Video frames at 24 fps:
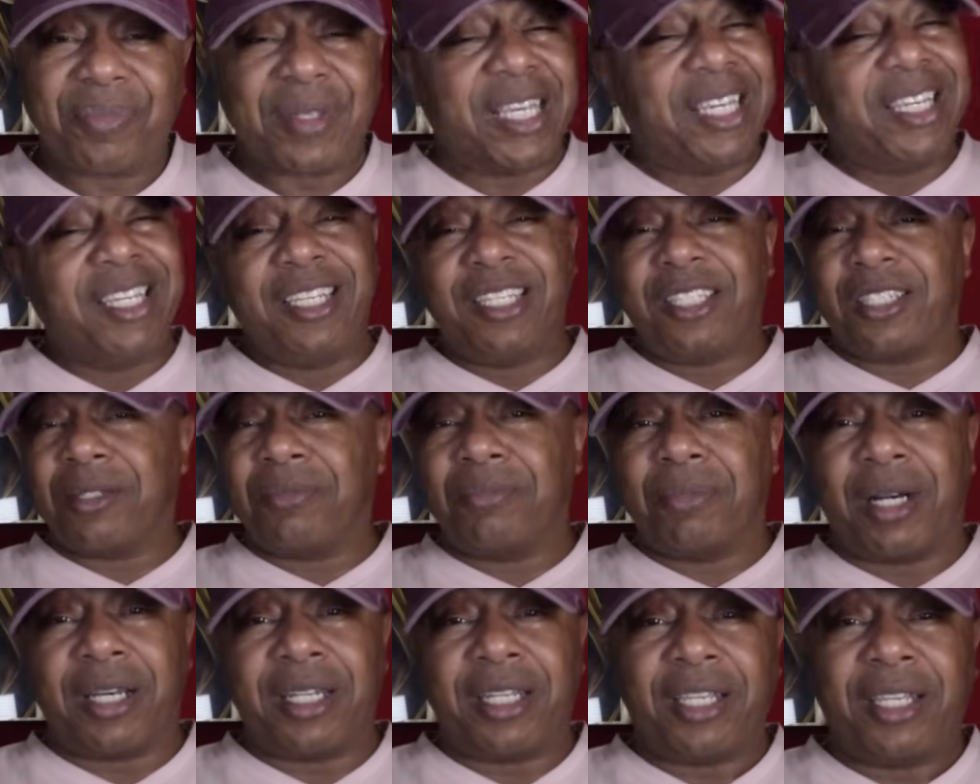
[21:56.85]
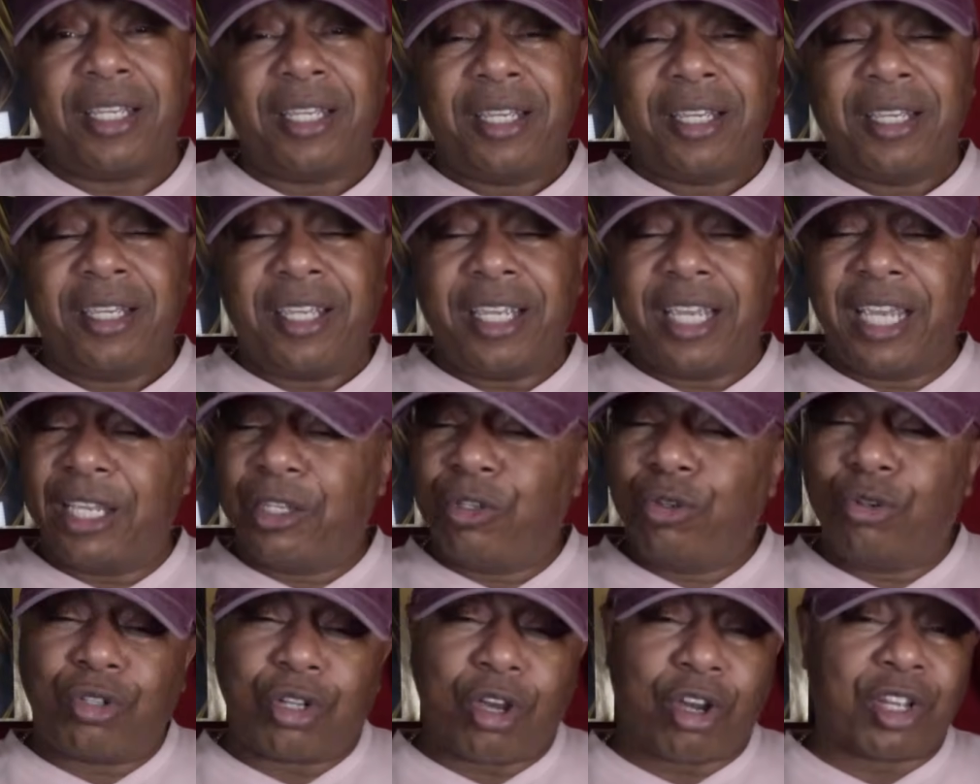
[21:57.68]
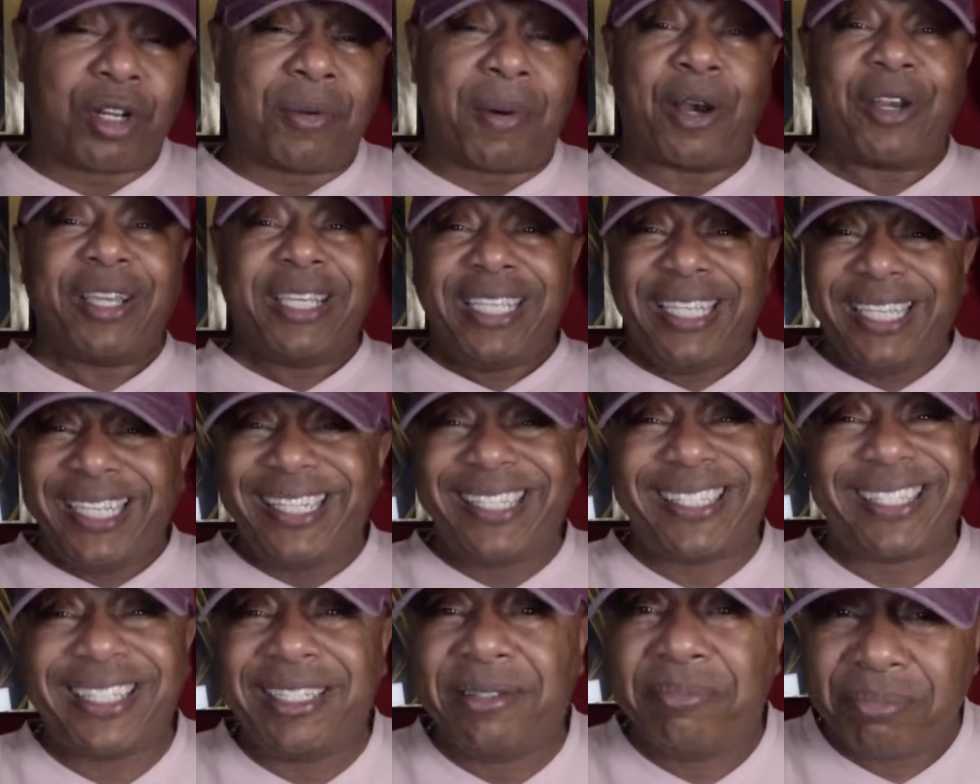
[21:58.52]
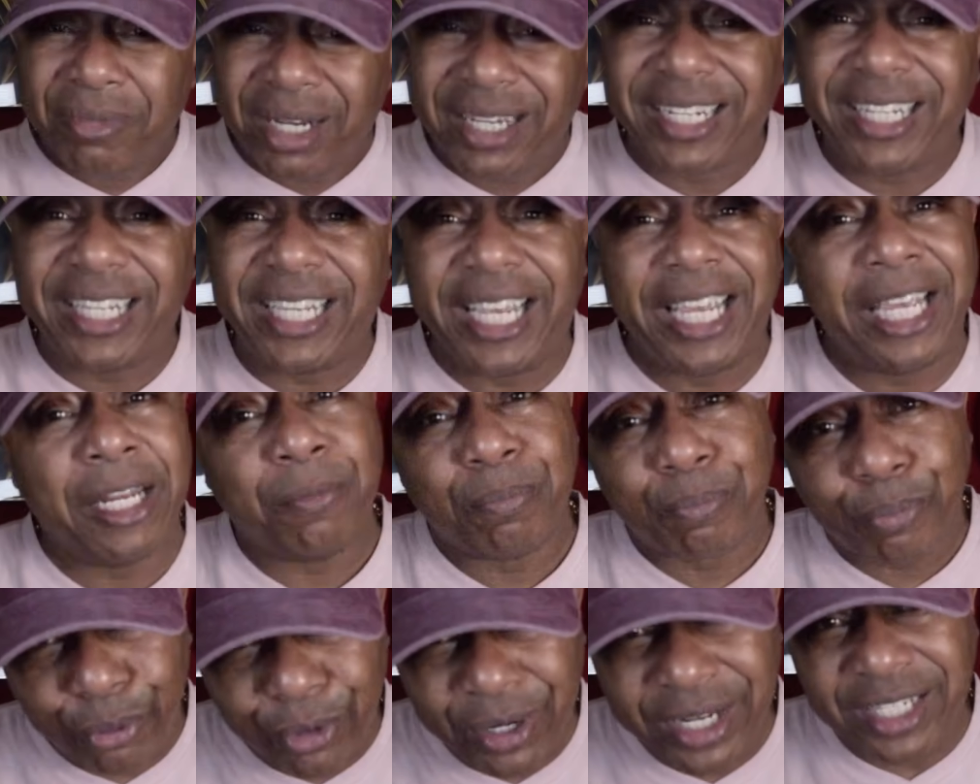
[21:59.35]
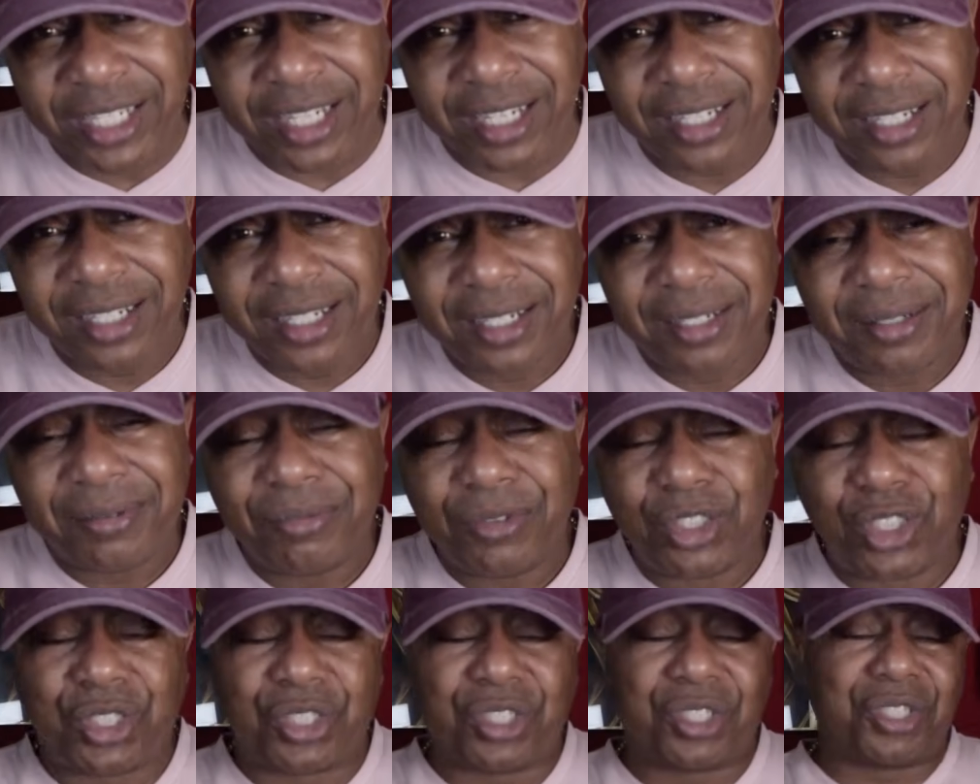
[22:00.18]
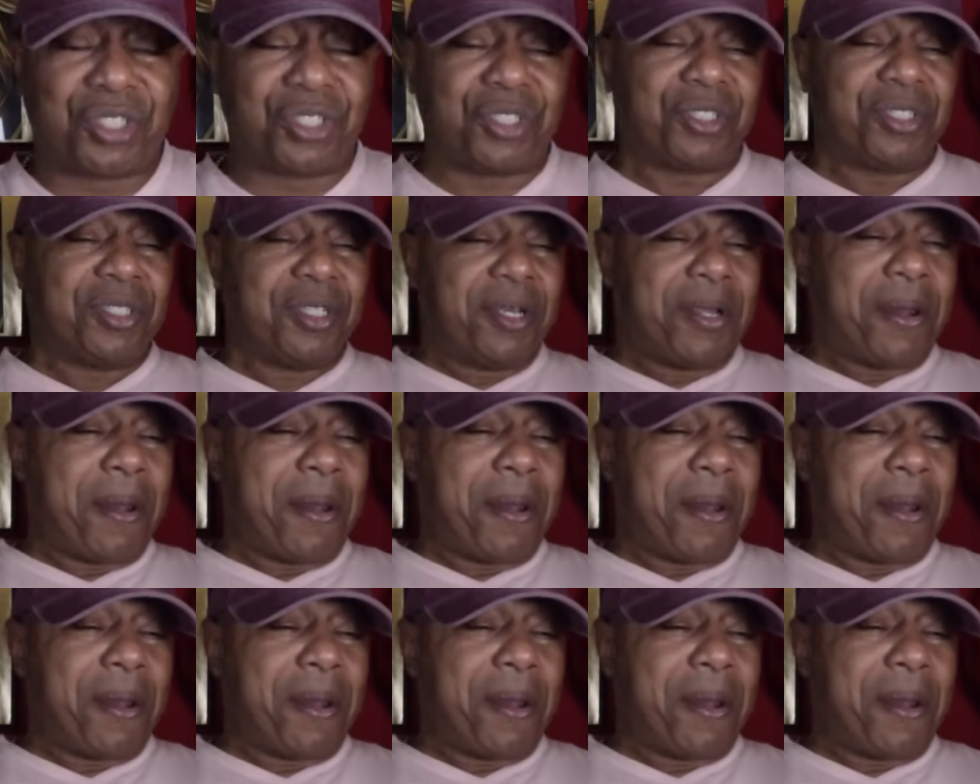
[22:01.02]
Easy money. And you talking about easy money in prison? Shh.